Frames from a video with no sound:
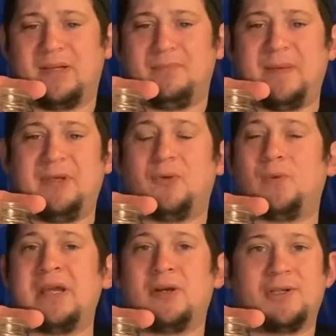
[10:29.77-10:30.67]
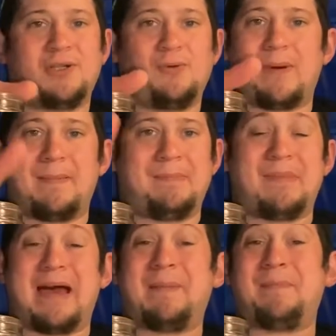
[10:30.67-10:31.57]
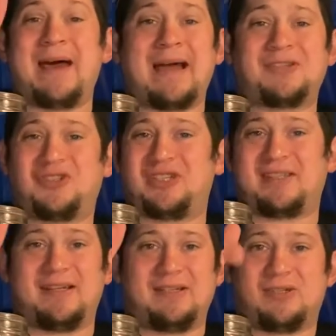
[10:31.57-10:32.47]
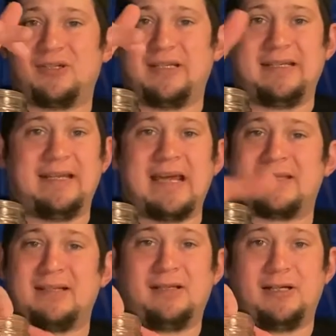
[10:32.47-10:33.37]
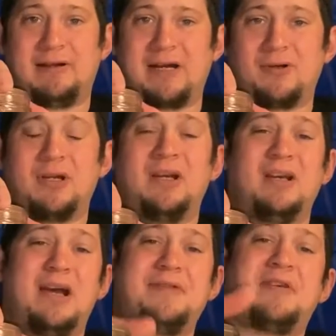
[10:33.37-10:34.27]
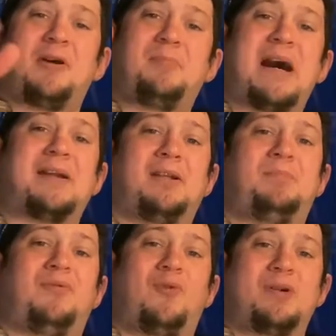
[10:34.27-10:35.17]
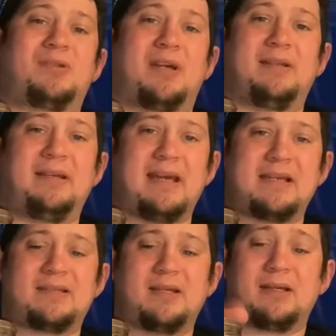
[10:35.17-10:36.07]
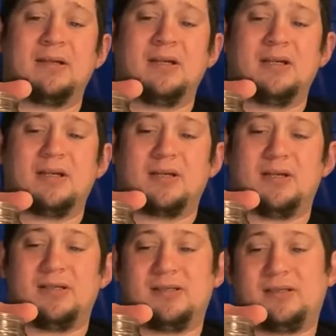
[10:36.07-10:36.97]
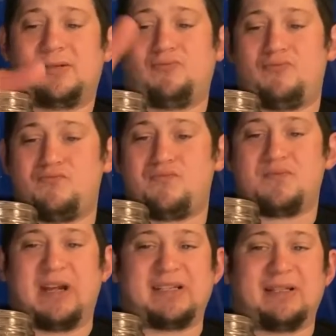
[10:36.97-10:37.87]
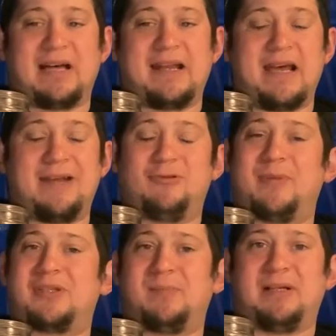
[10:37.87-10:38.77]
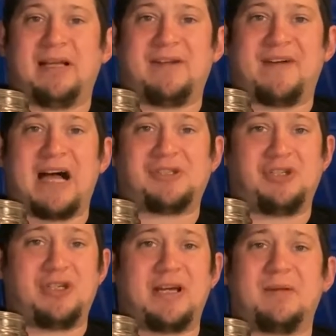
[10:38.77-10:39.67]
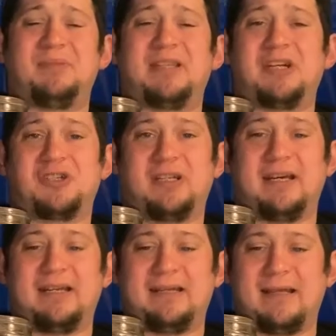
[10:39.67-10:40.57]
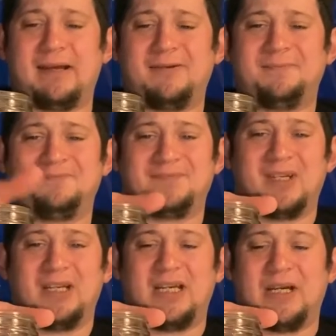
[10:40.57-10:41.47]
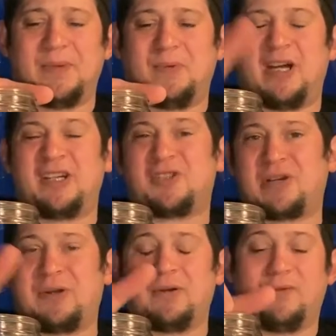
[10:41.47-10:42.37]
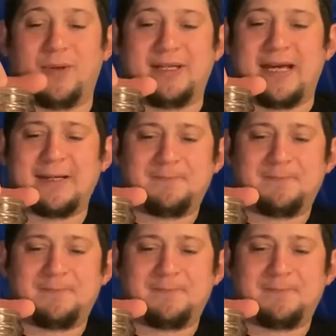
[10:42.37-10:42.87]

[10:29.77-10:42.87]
maybe a week or two at max, just let it start to degas and clear out, and then I'll bottle it before it's done degassing, because that's a lot of headroom. That's going to be a lot of oxygen that could potentially get in there, and we want to try to avoid that.